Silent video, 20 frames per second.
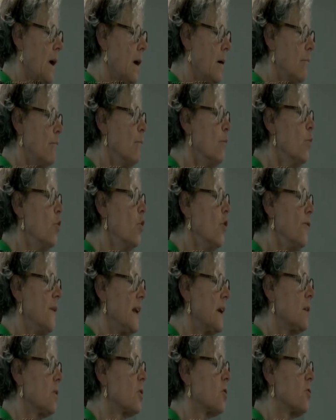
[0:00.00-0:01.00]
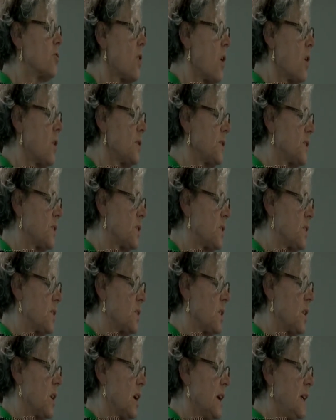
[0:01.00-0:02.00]
moving across,
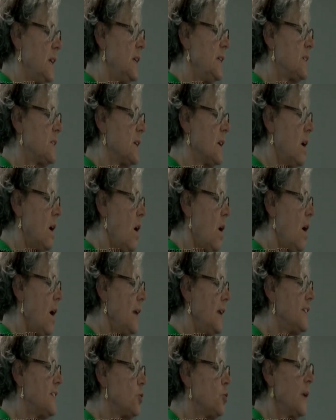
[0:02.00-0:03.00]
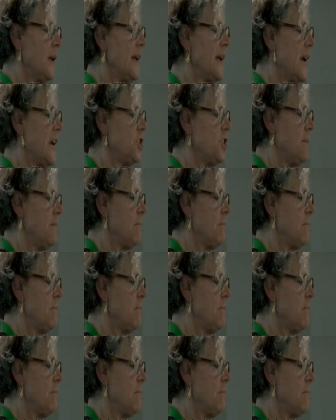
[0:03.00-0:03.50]
is to engage in